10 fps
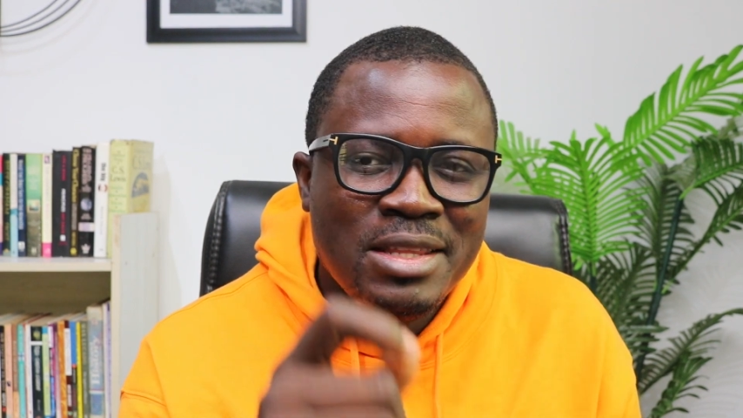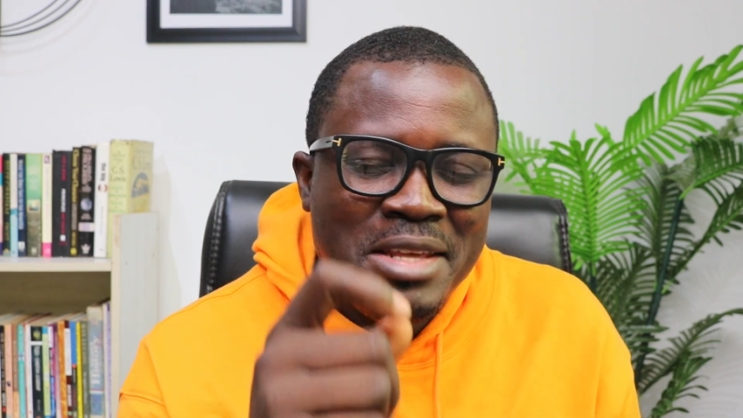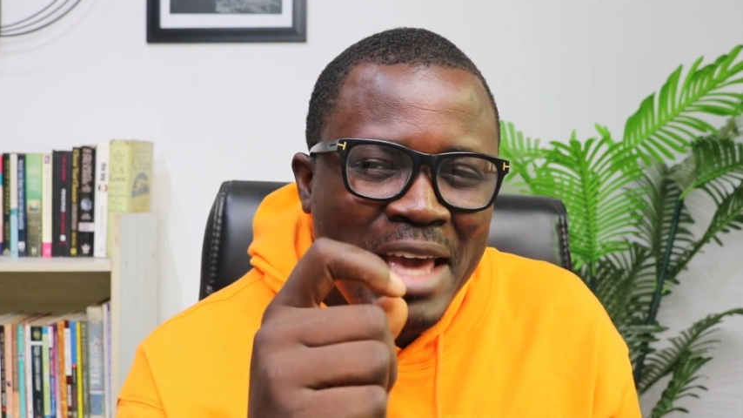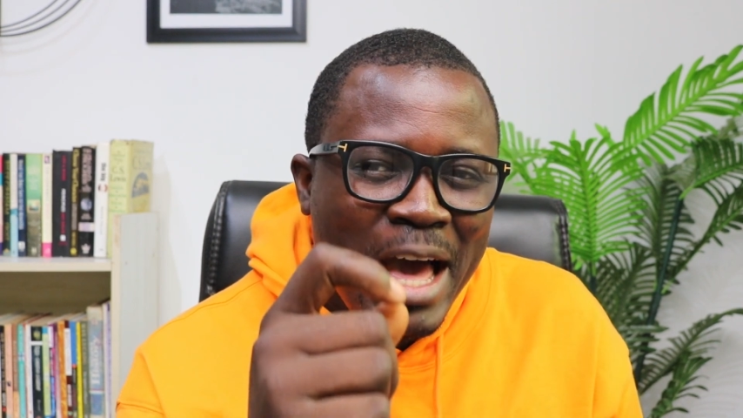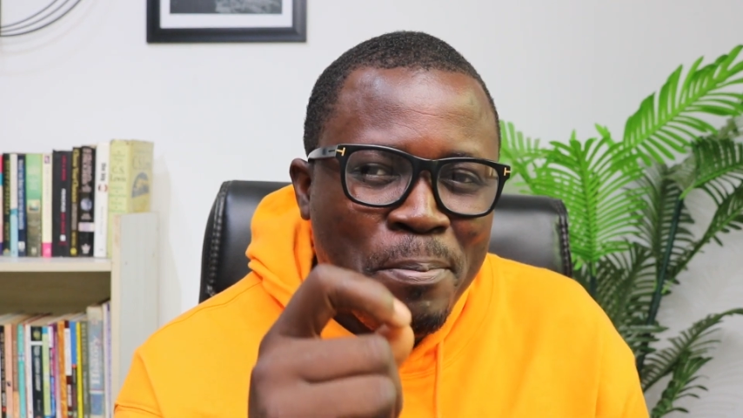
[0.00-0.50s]

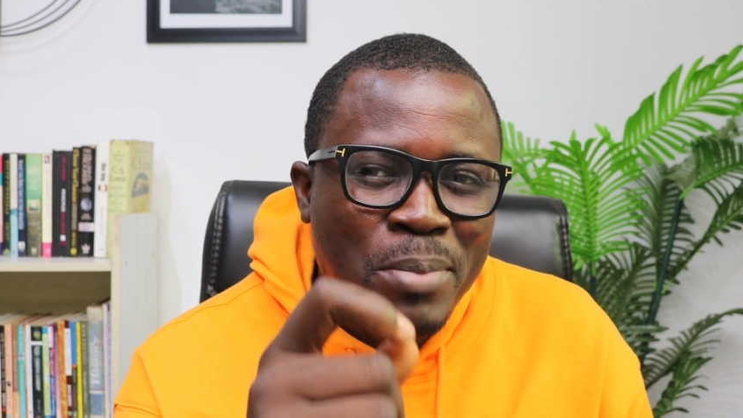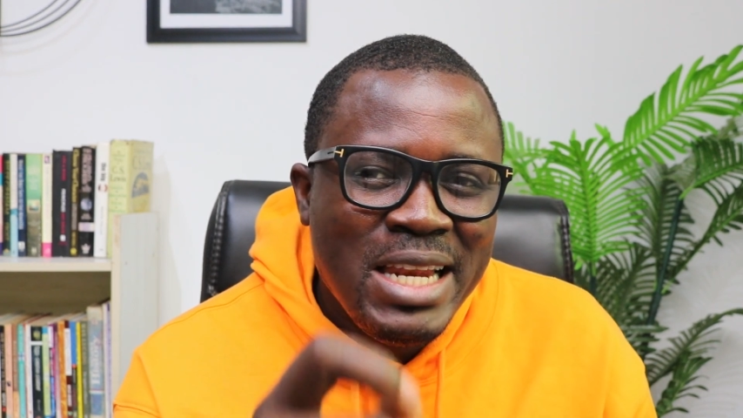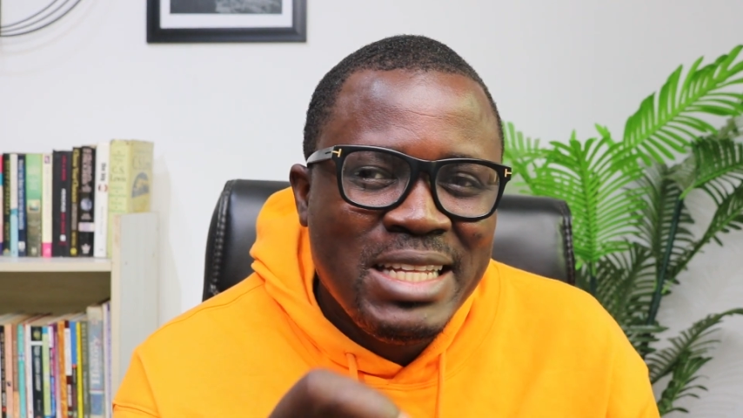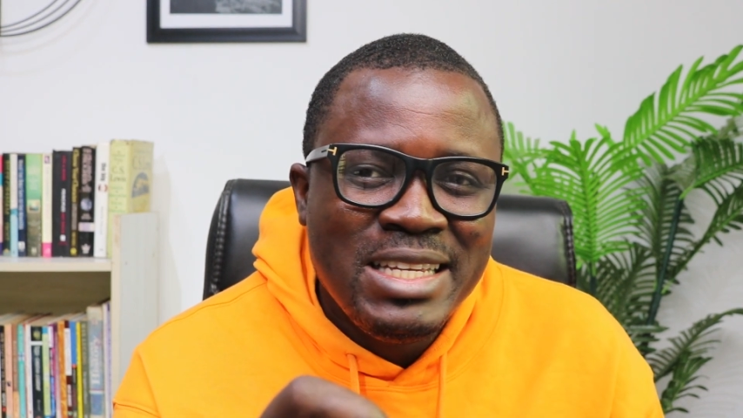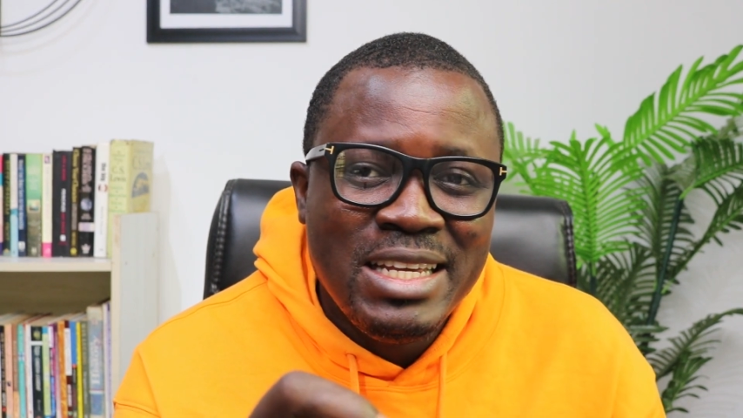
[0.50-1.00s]
The
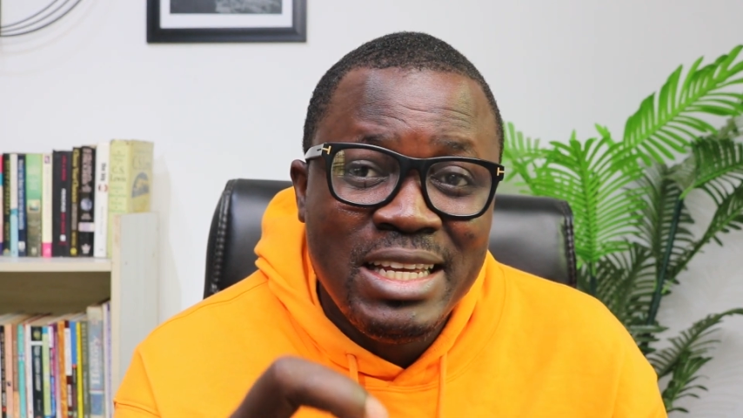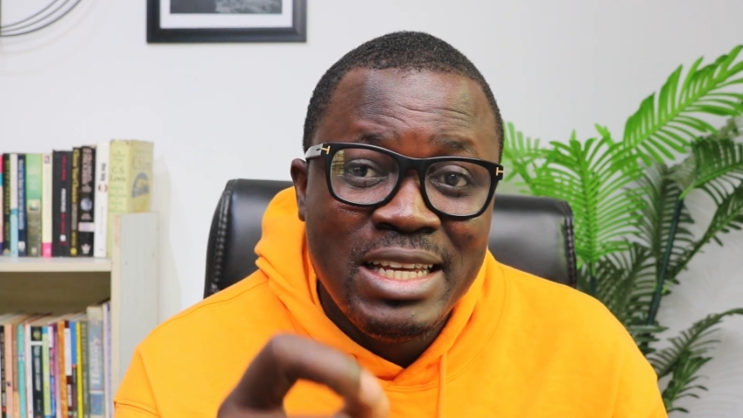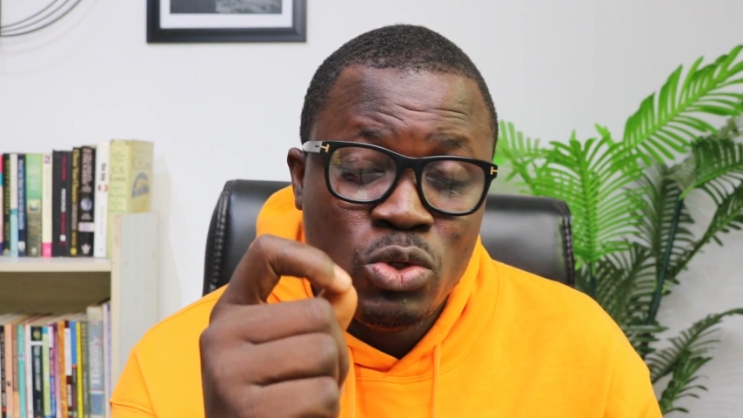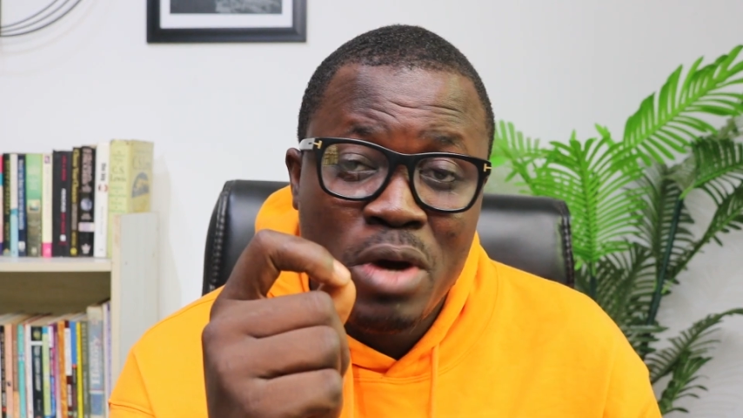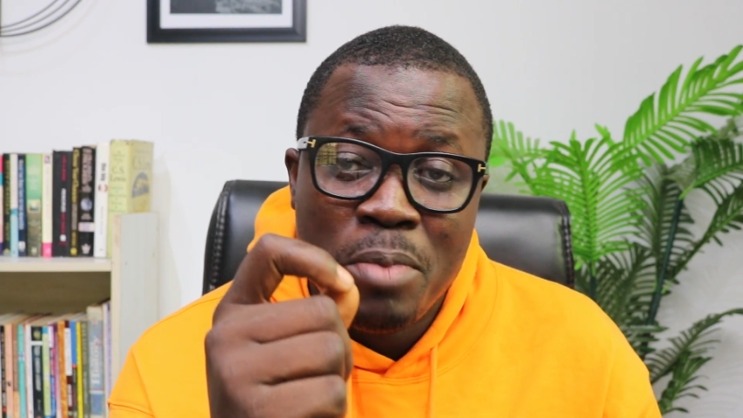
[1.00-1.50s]
ability
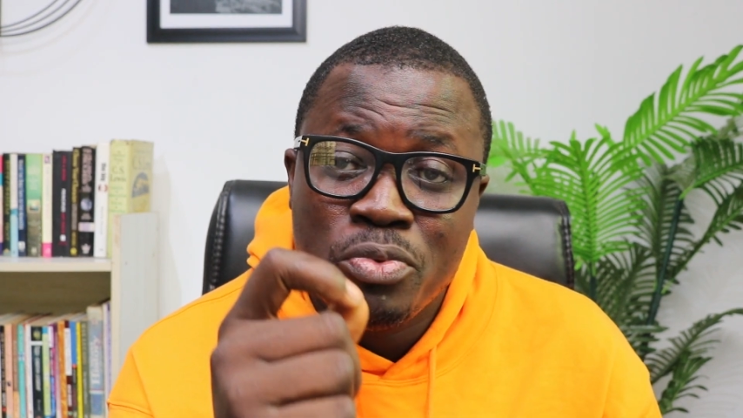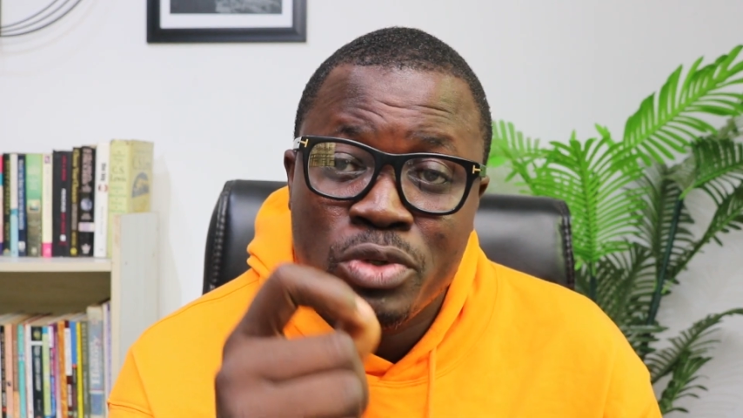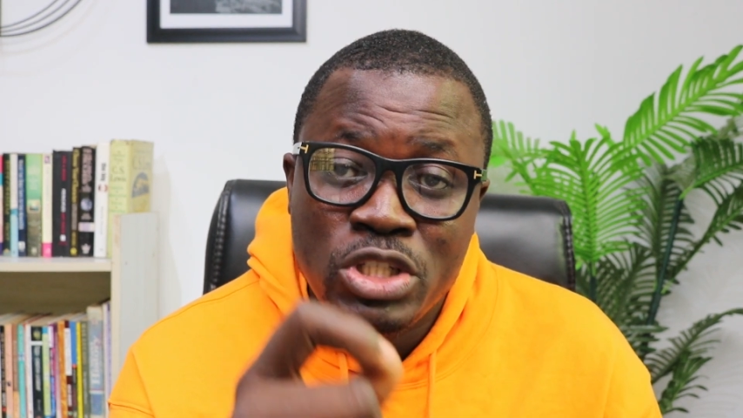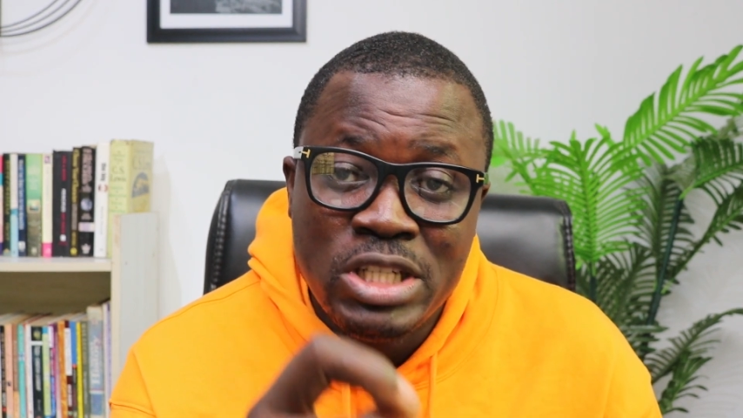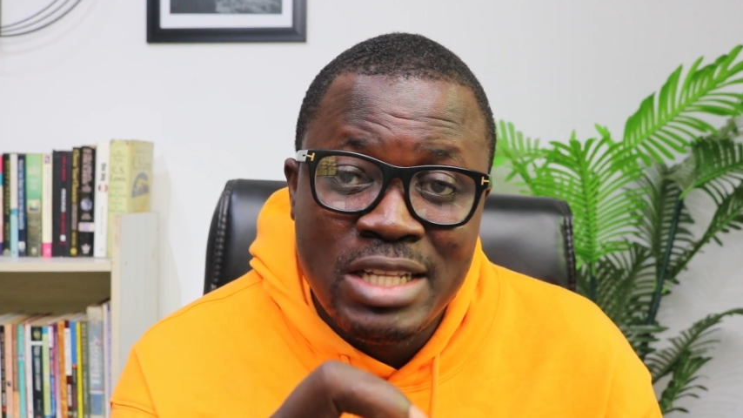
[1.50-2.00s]
to
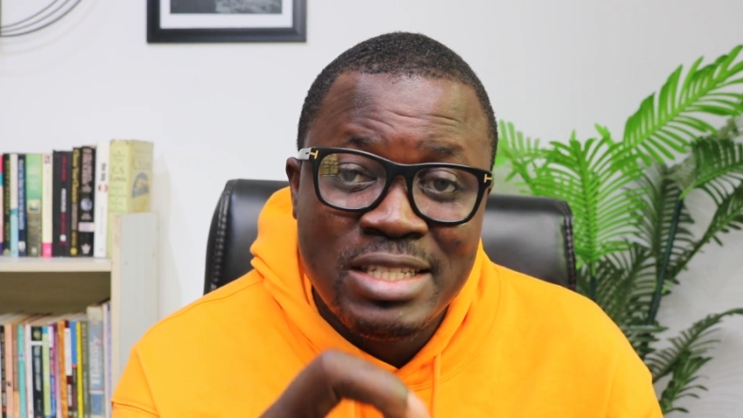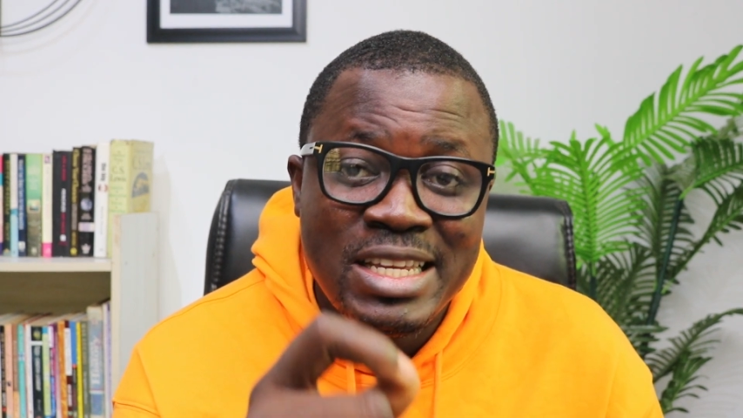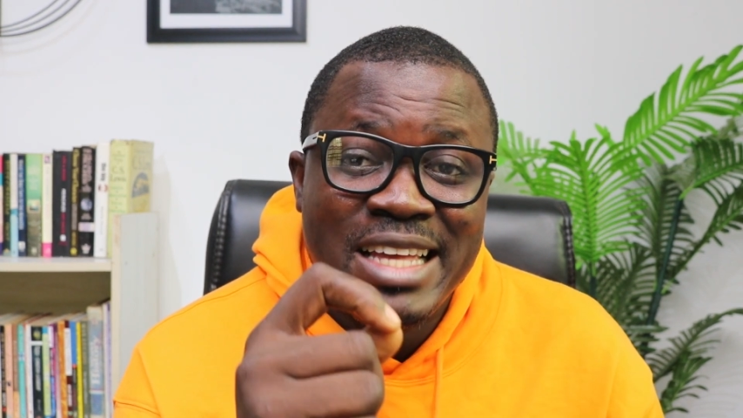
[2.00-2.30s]
appreciate